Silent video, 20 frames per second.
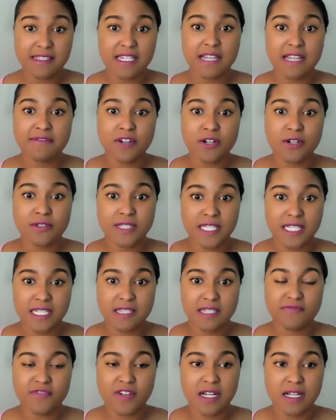and I've heard
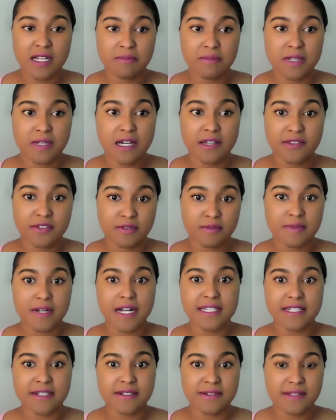this from other
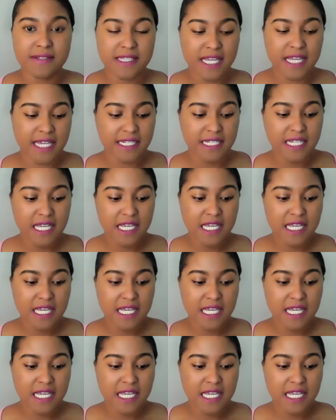writers, that